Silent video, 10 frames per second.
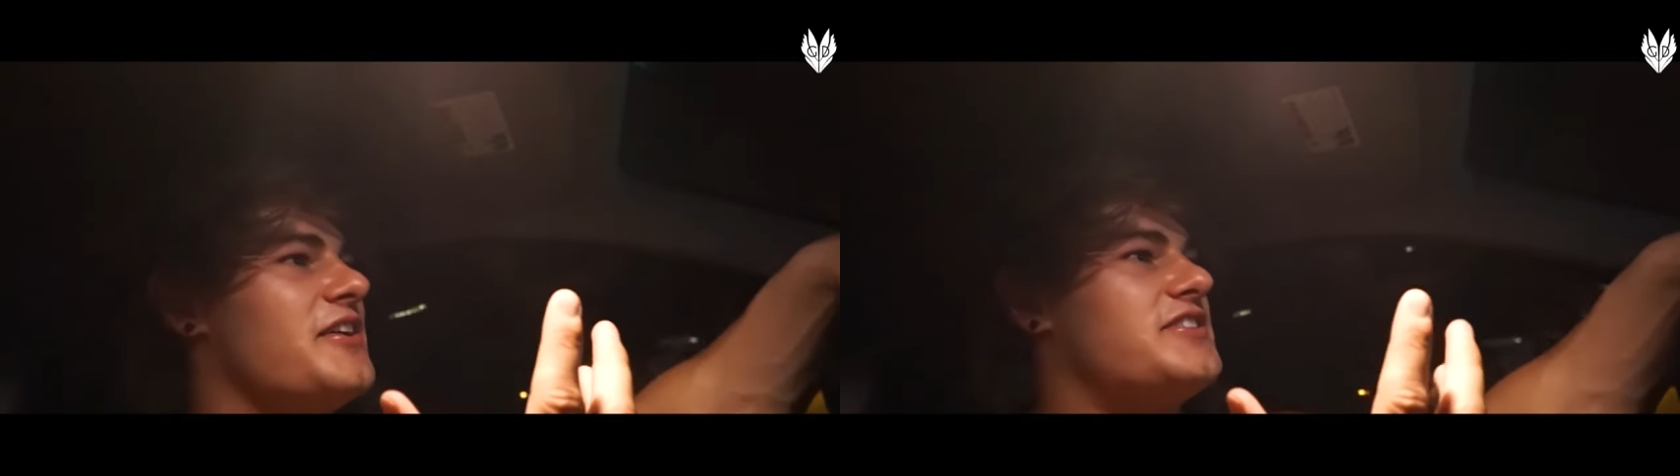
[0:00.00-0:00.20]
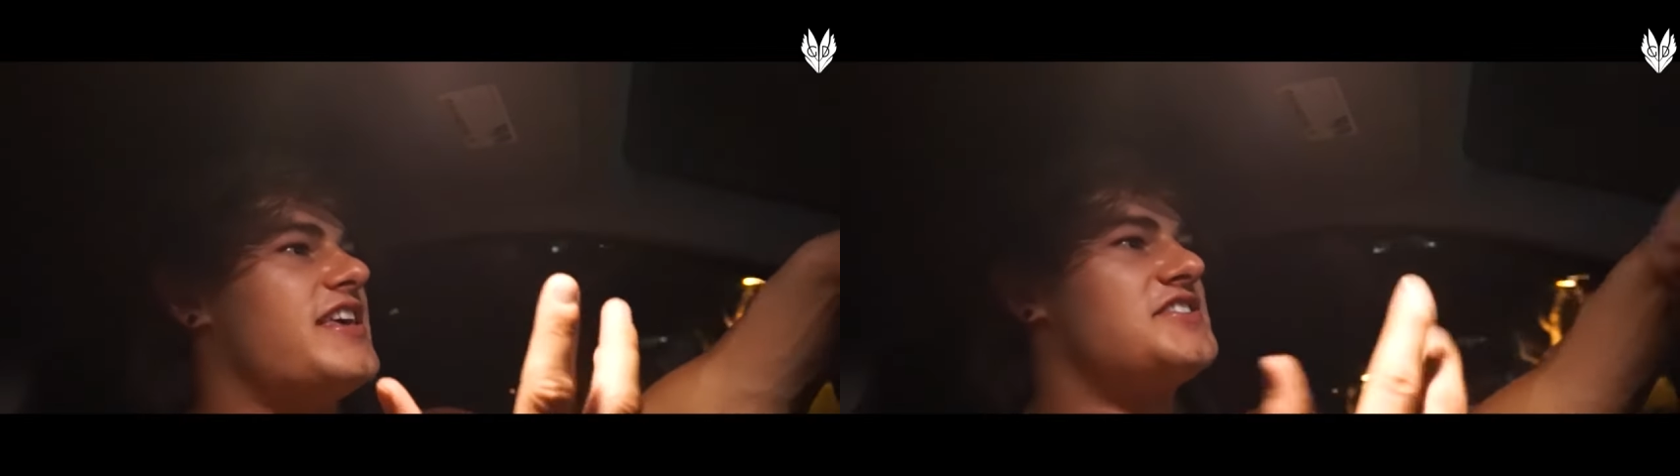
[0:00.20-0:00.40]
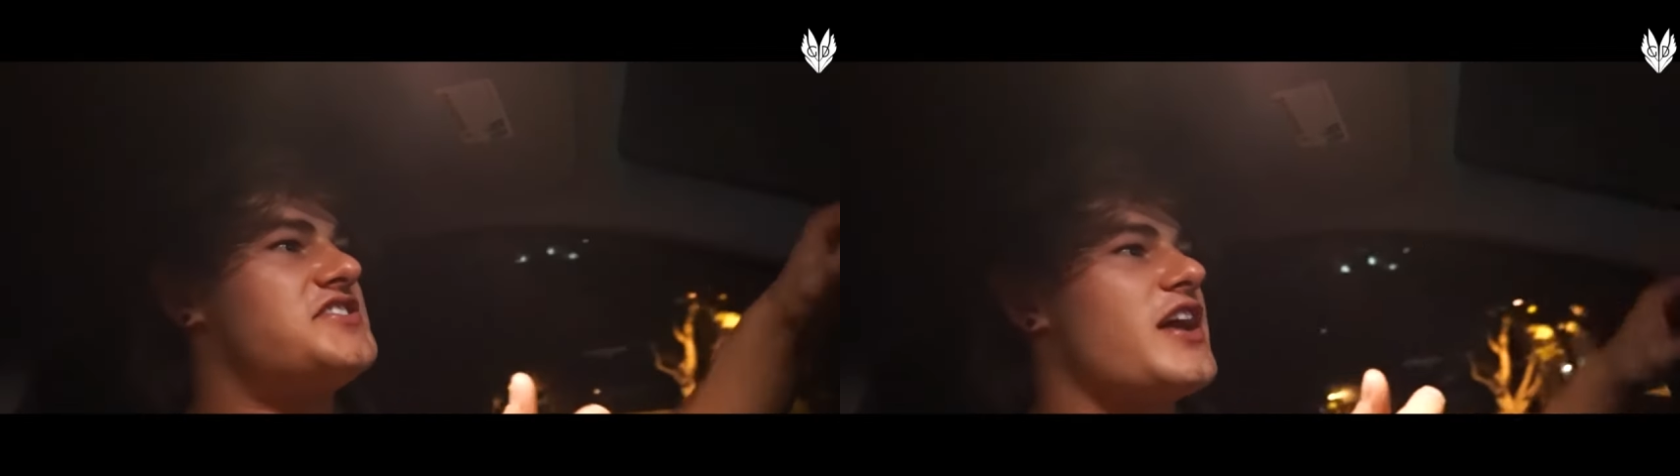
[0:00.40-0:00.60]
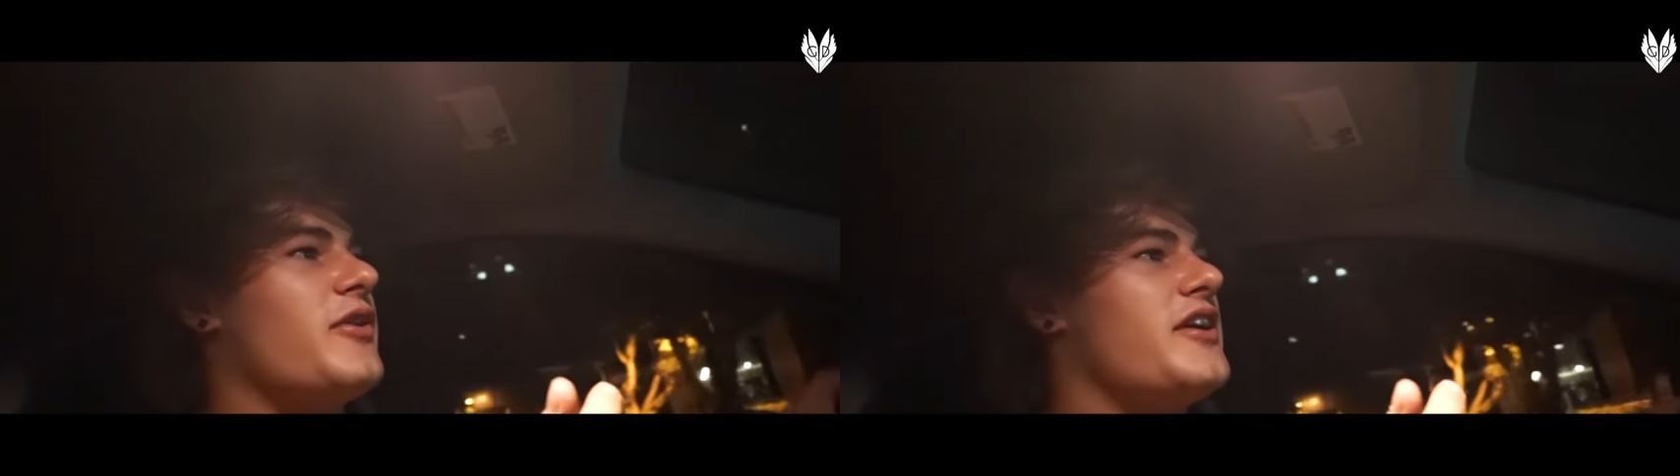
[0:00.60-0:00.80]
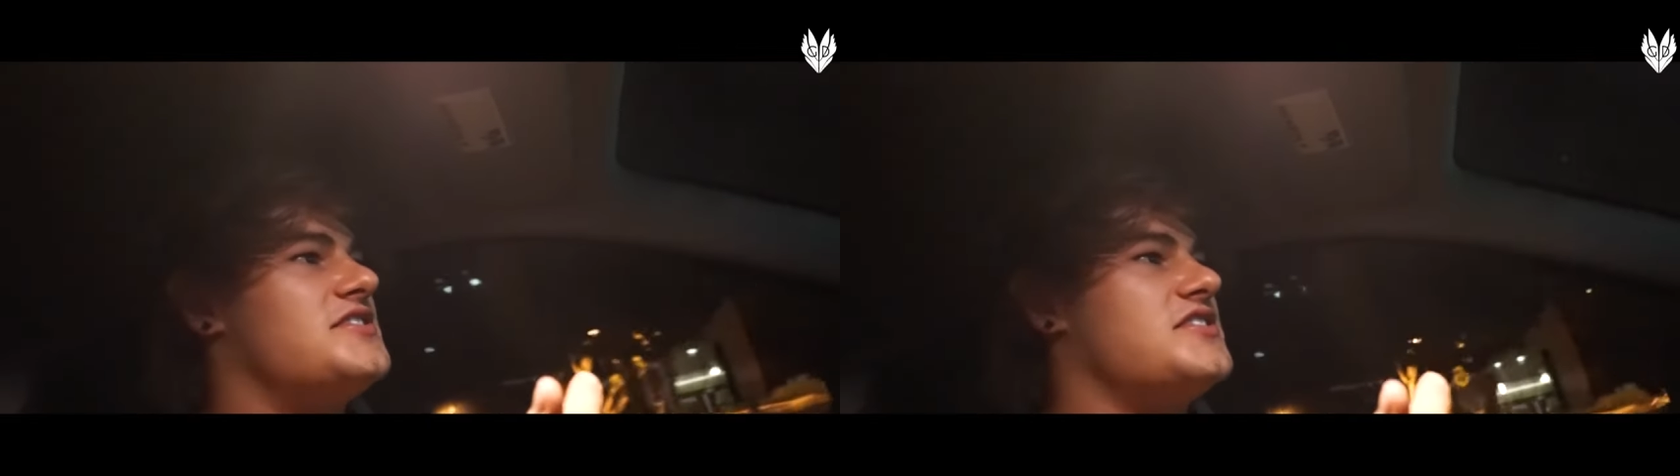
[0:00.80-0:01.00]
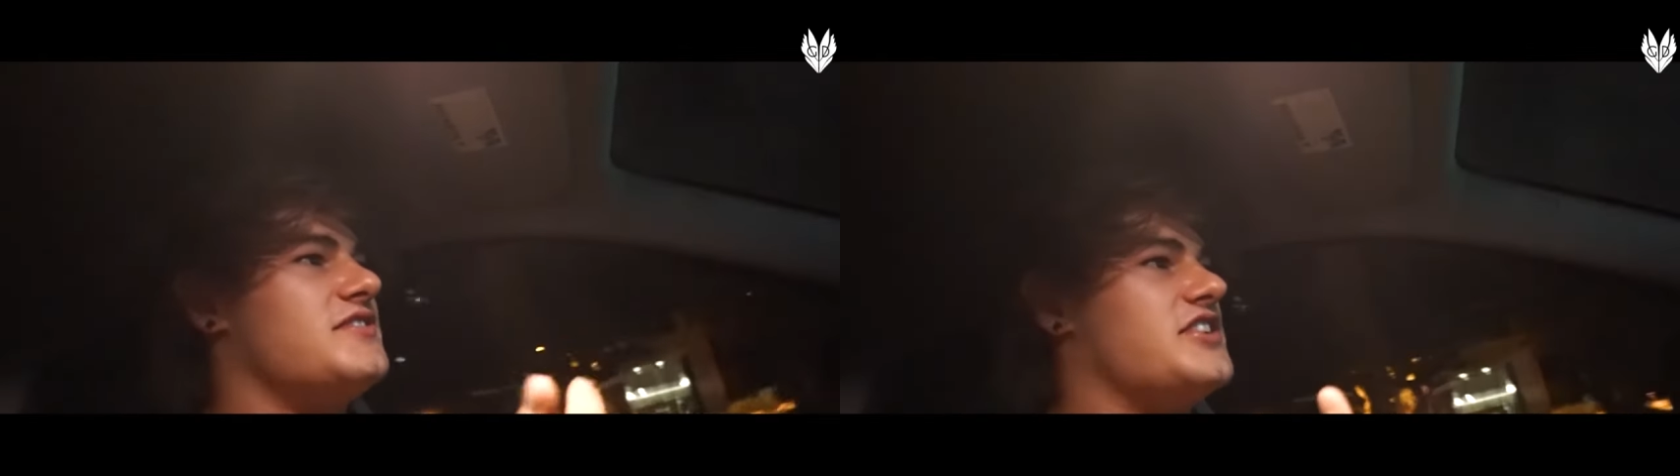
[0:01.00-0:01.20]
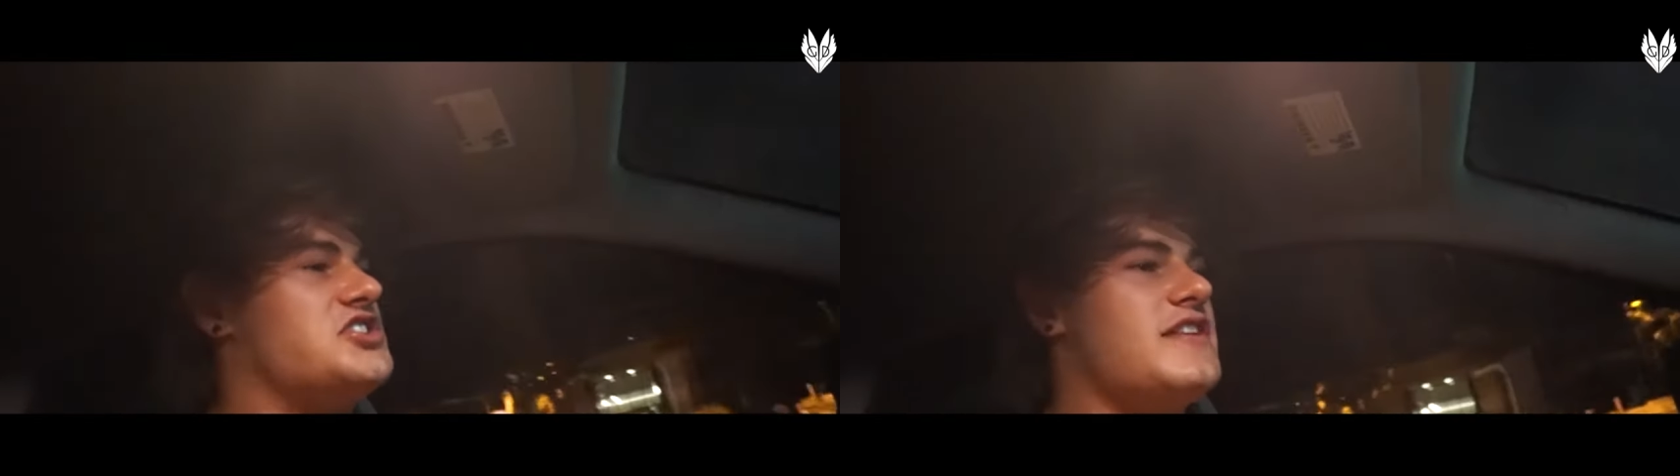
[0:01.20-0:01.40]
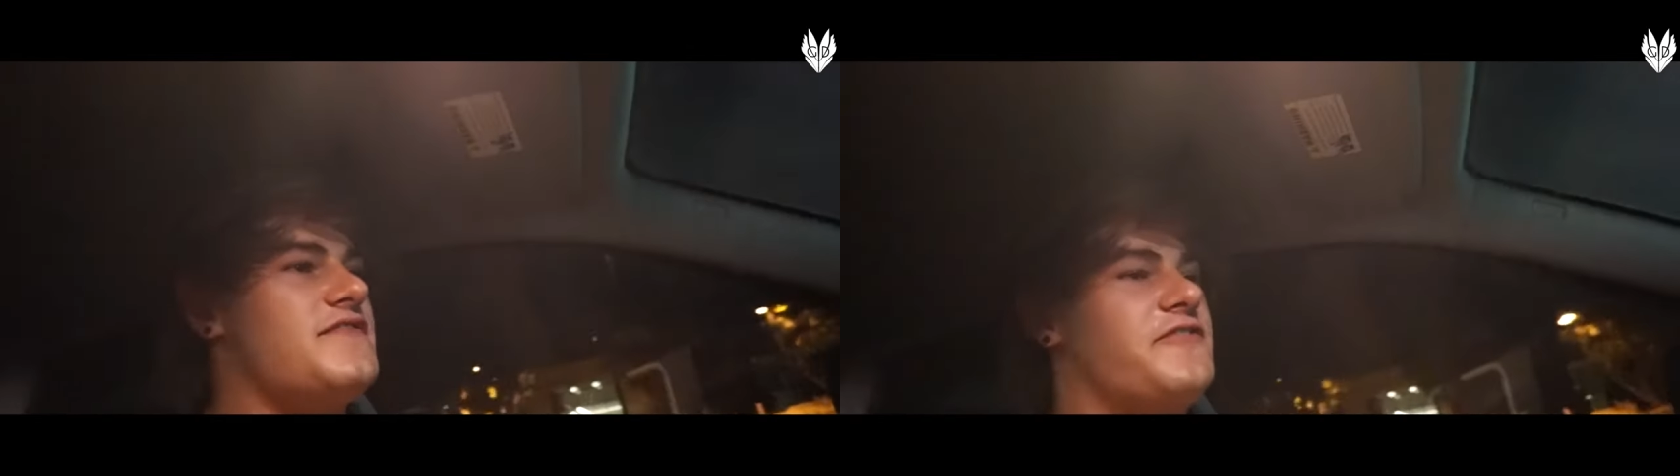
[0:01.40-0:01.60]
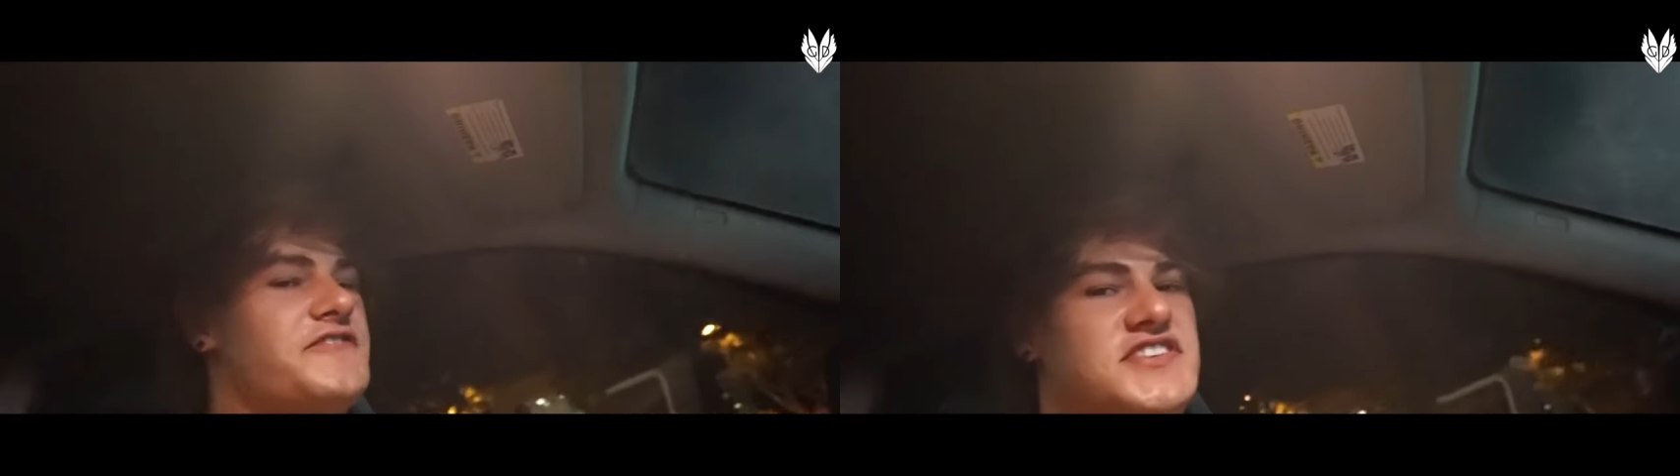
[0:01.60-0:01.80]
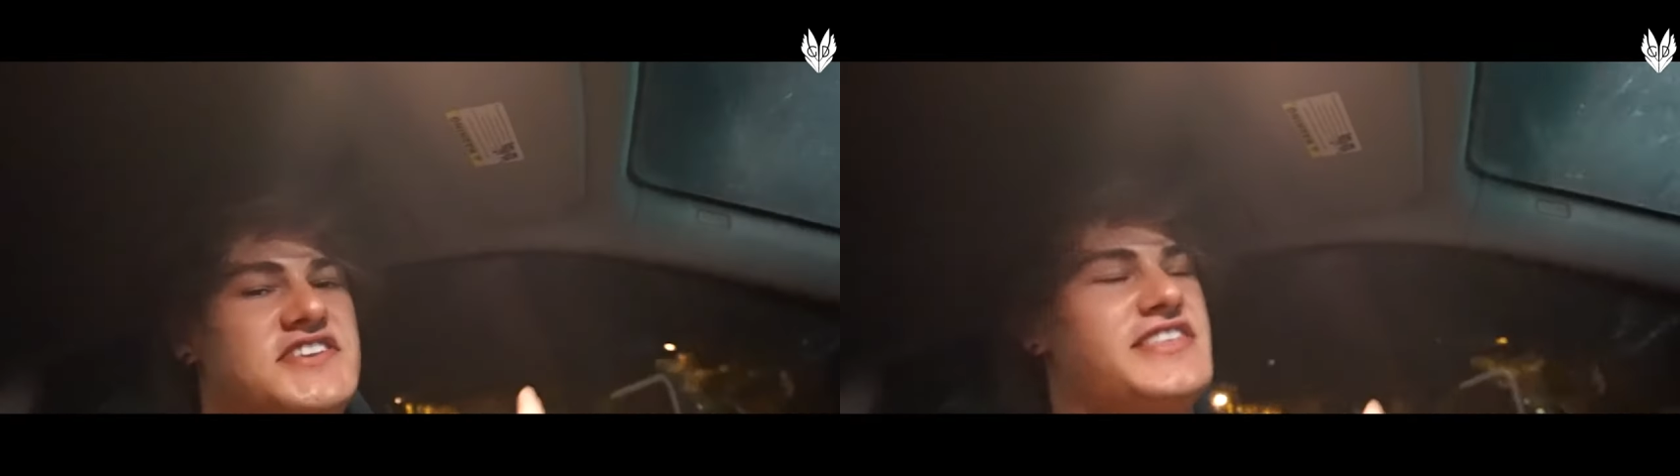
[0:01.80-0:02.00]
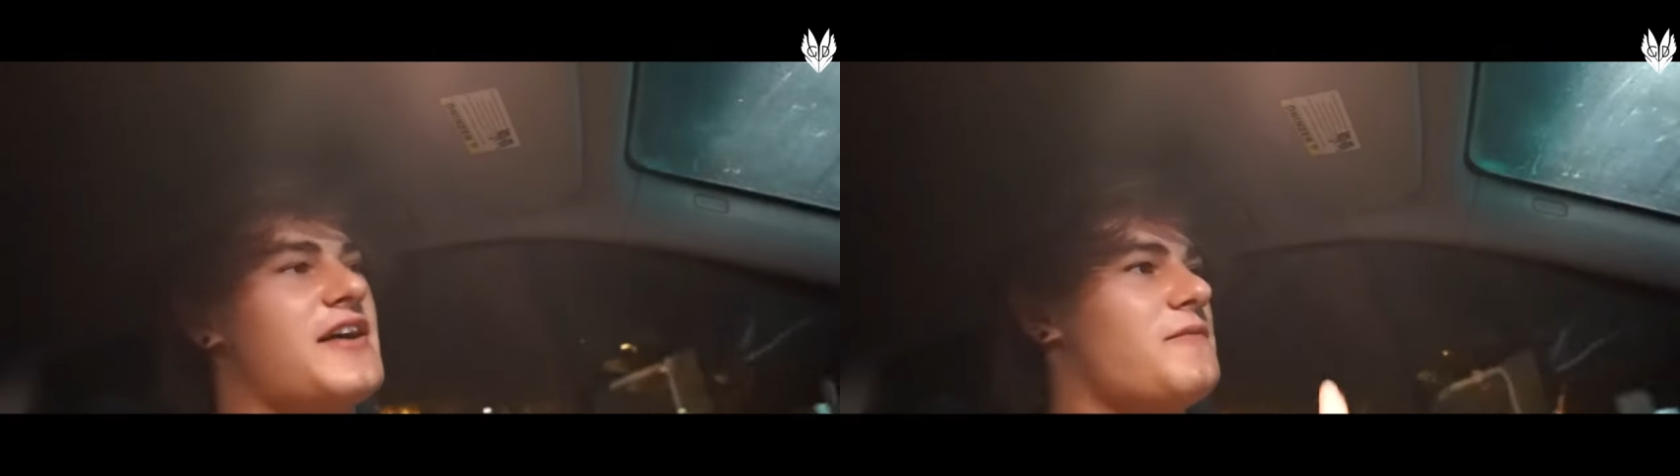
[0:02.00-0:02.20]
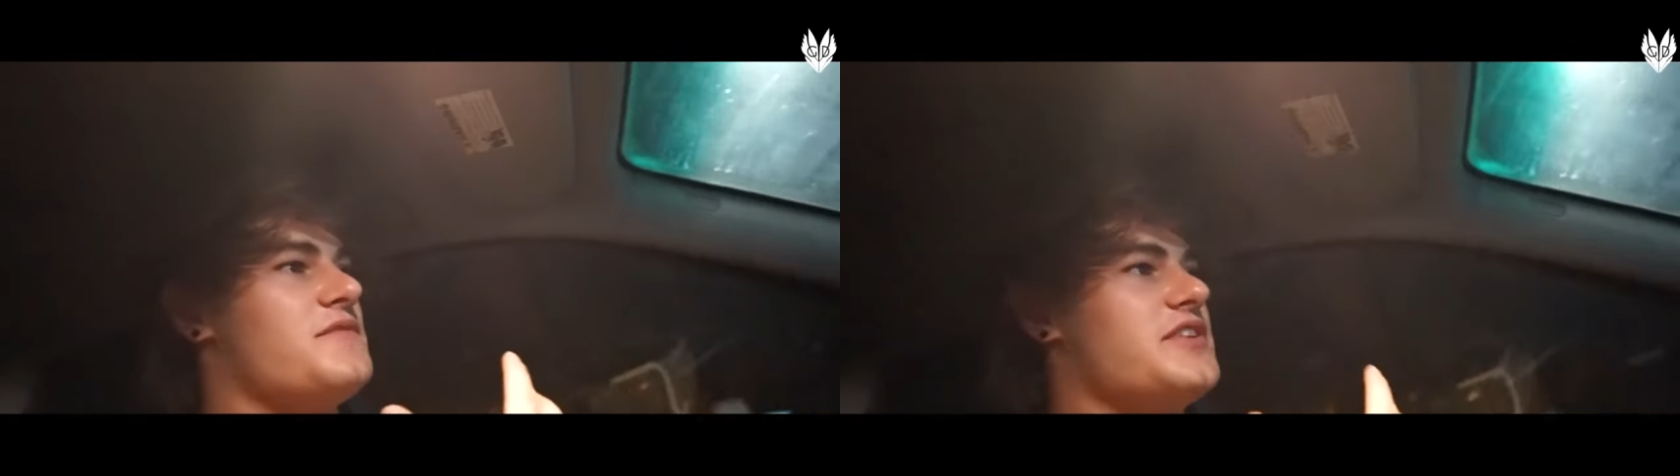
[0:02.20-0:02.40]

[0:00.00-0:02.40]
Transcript: you know, to take steroids to achieve the physique that,